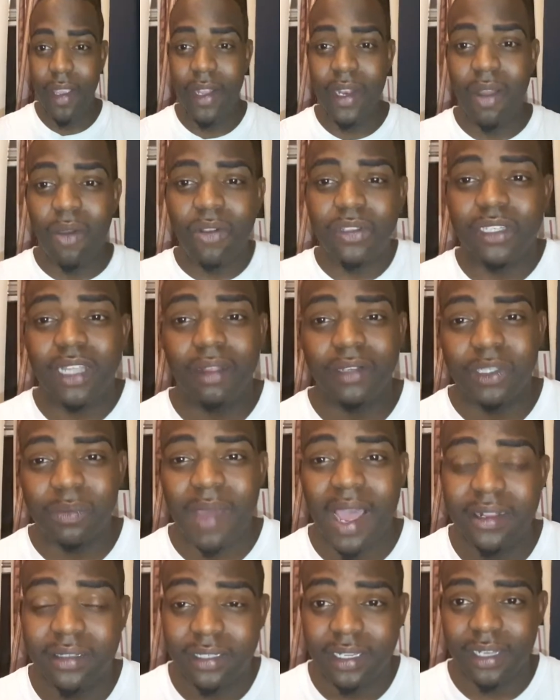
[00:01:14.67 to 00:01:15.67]
You know, it's come to
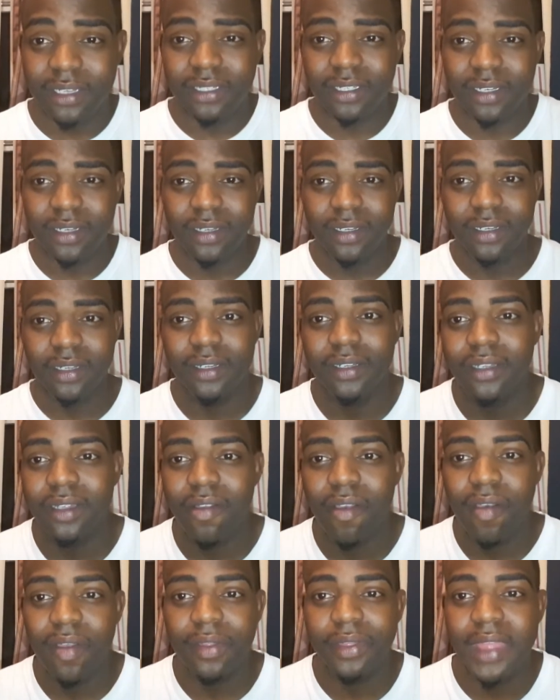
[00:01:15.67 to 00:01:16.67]
my attention
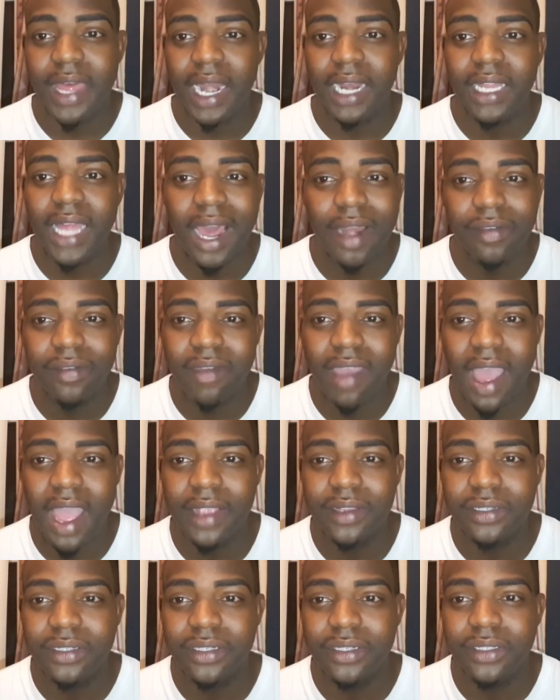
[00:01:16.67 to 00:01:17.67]
that a lot of you
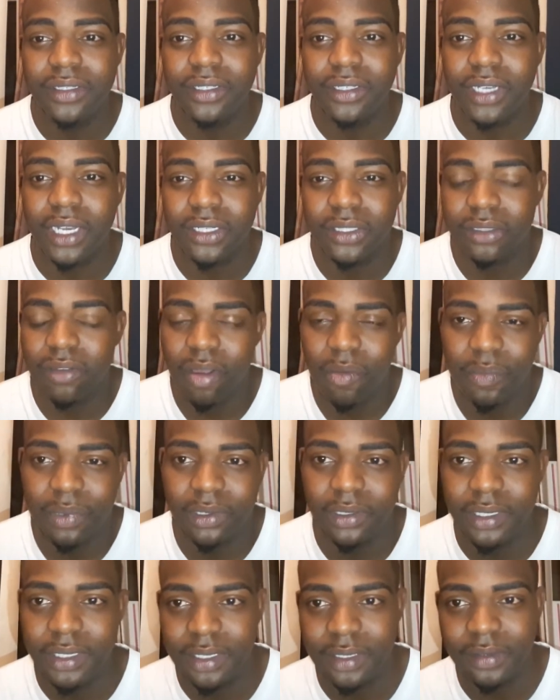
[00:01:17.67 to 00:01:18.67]
guys just don't
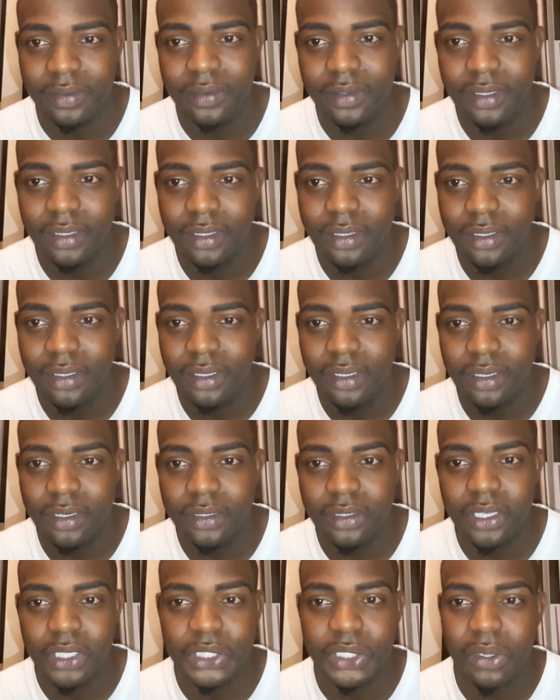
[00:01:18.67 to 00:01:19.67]
believe,
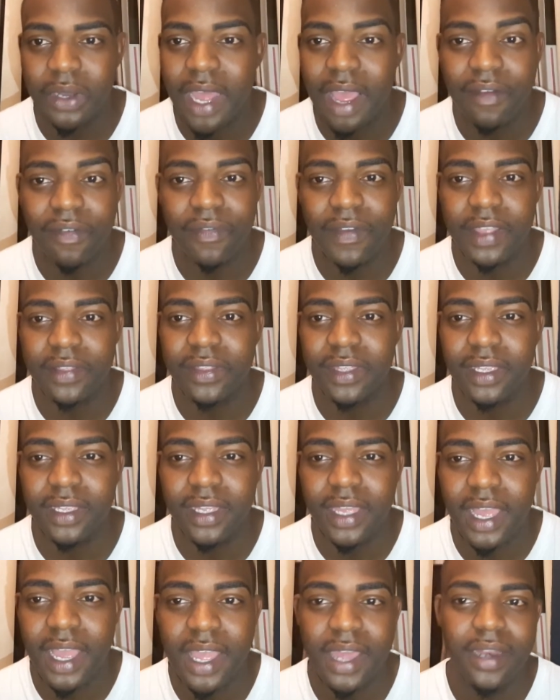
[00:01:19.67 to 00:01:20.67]
just don't have faith in
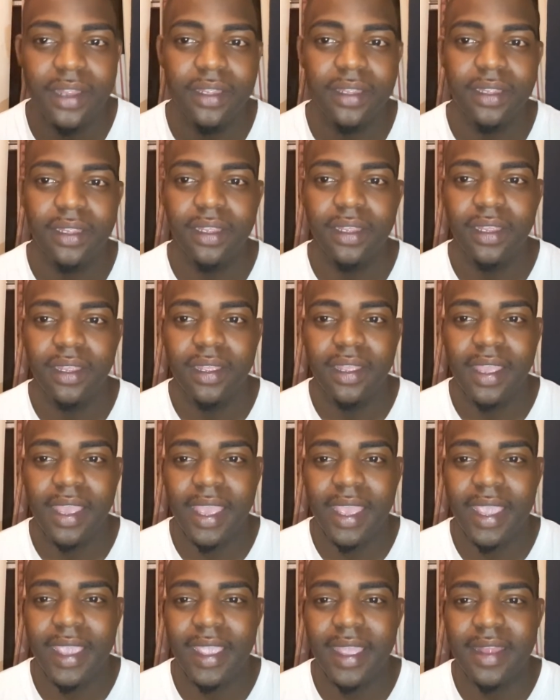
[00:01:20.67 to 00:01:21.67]
God.
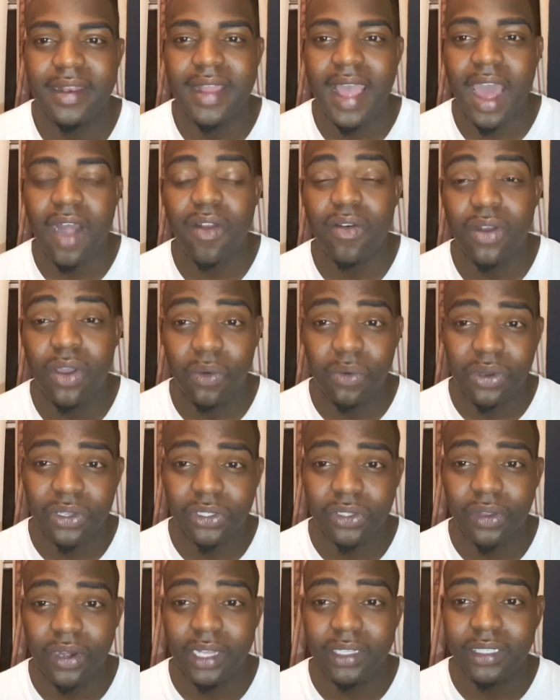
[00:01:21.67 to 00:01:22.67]
And I don't know what
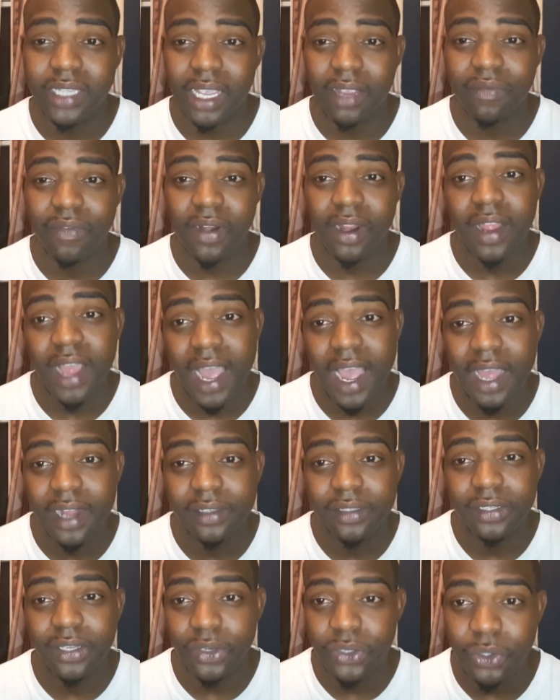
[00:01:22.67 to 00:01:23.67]
it's going to take for
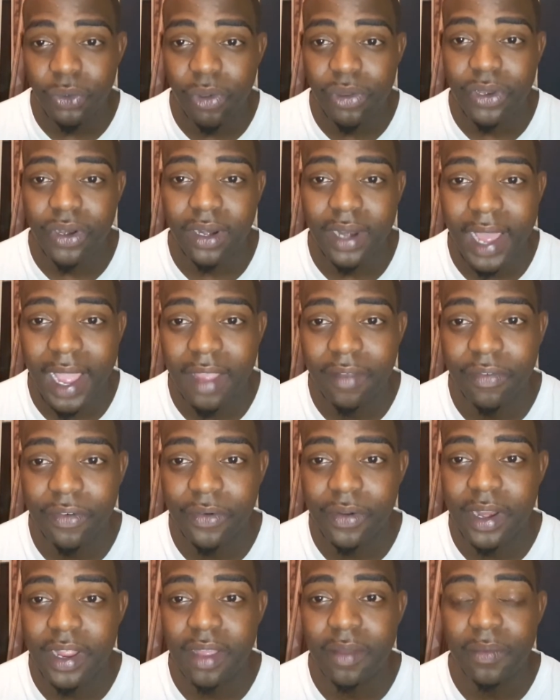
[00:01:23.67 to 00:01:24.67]
God to do in your life,
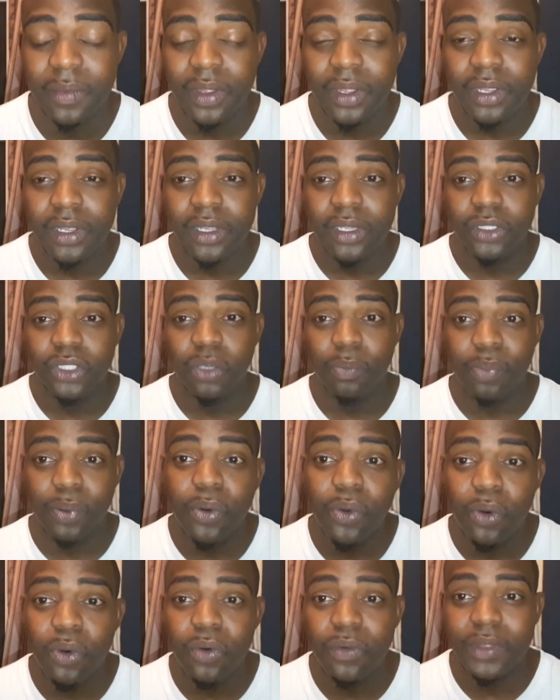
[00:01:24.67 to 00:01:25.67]
for Him to
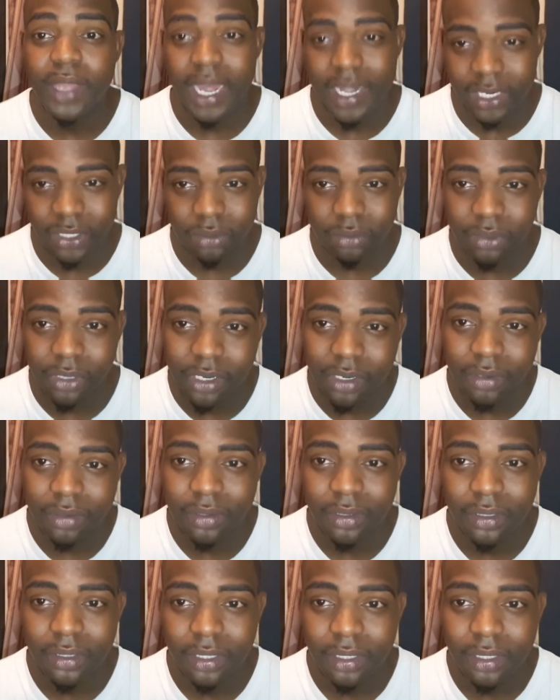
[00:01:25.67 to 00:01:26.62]
prove that He's real,